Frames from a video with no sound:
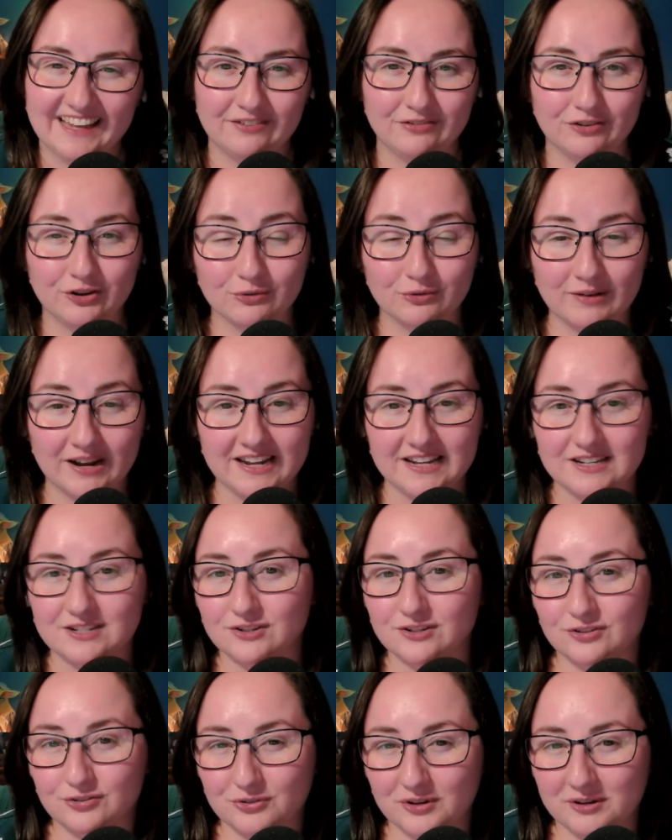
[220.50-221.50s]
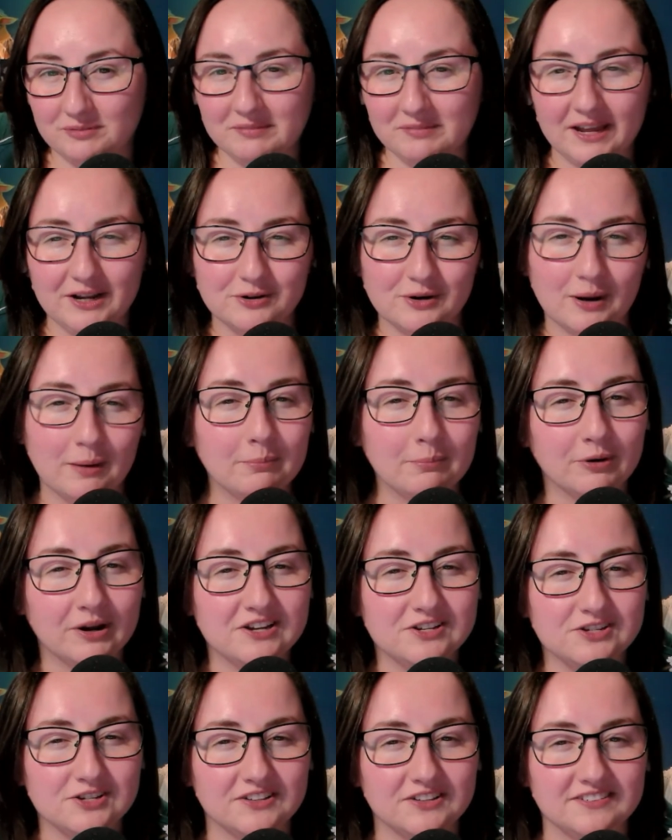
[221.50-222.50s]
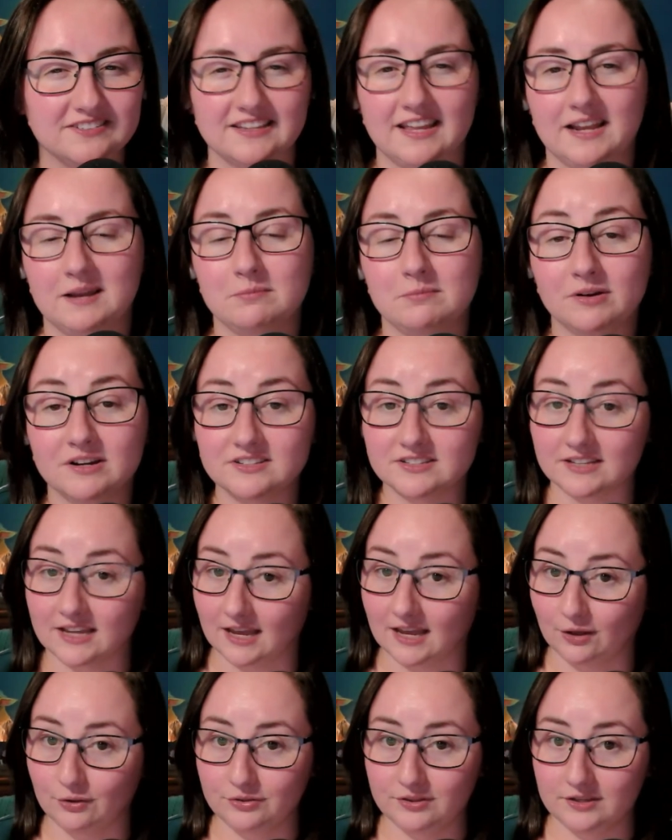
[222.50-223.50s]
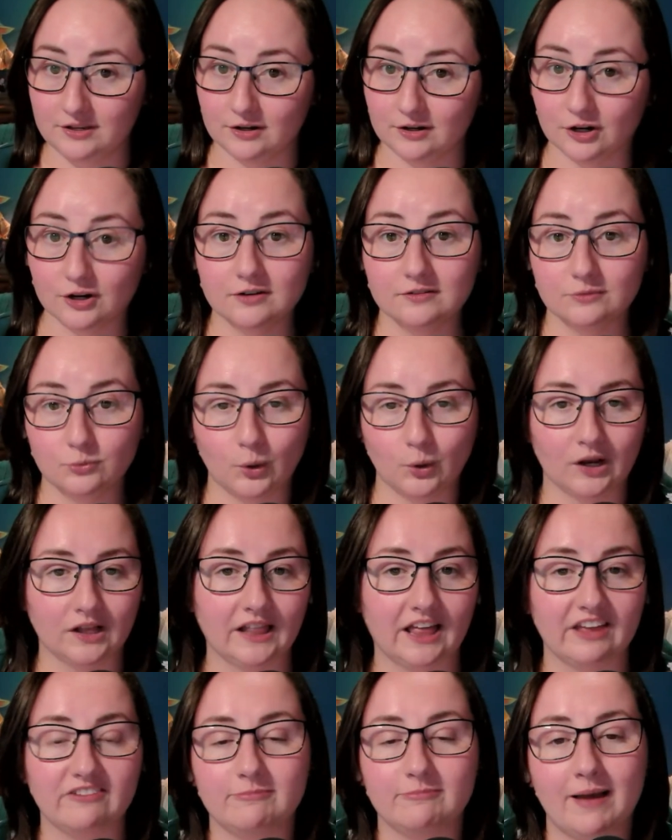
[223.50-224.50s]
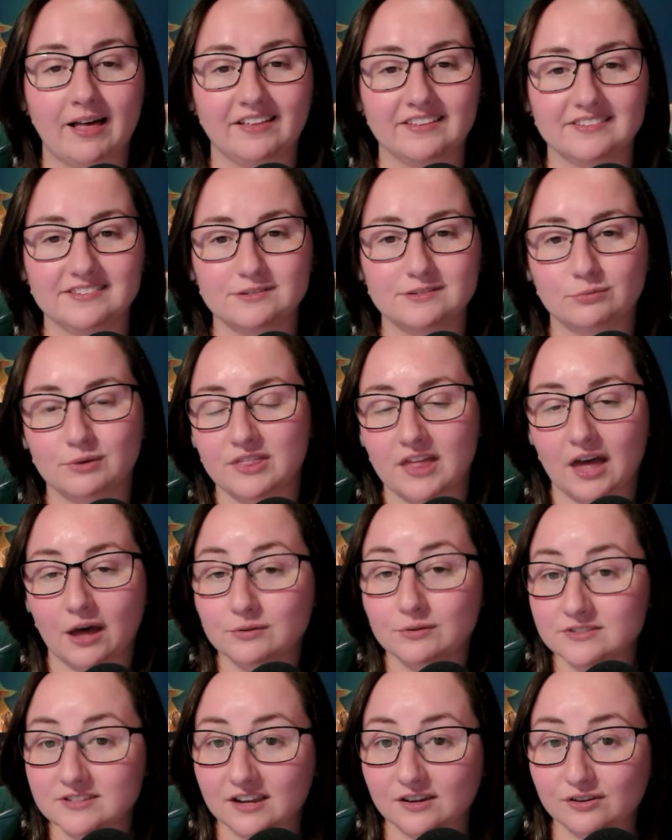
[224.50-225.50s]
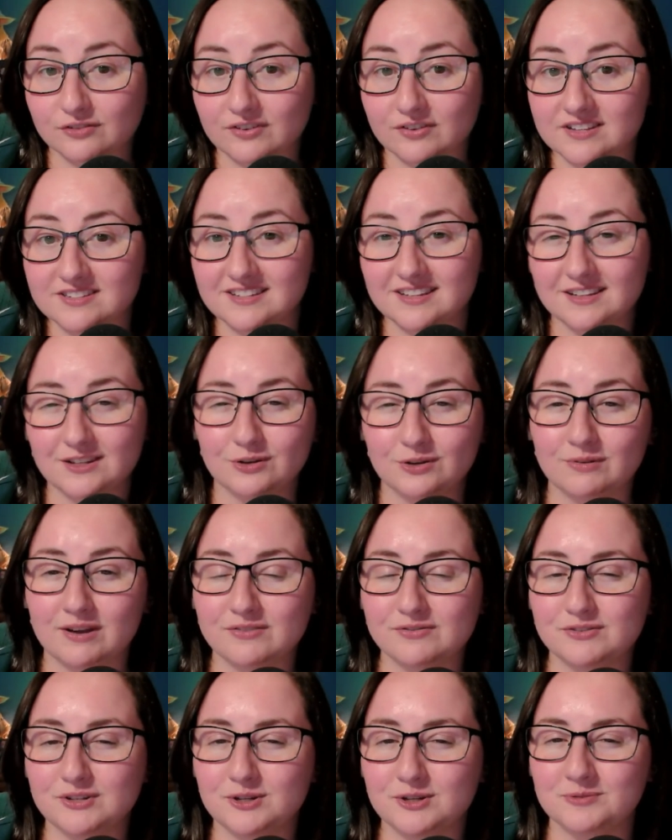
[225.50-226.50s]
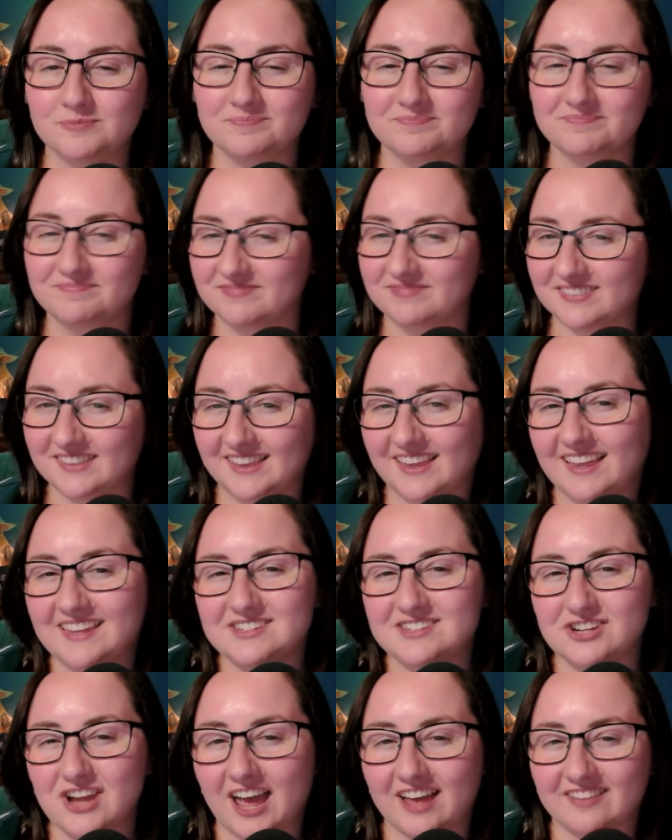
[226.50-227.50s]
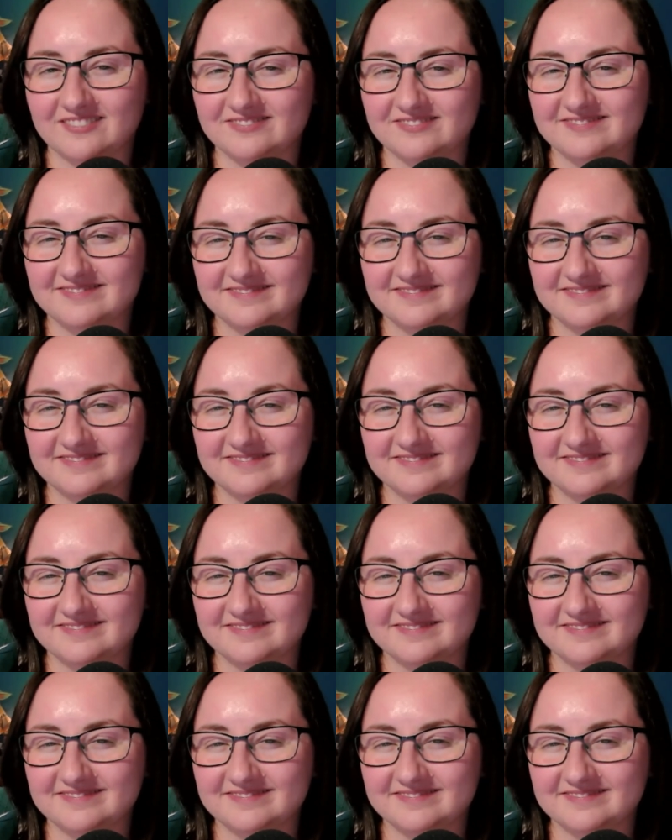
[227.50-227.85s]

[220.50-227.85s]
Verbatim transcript: If you're ready to streamline your operations and embrace a healthier work-life balance without sacrificing your revenue, let's chat.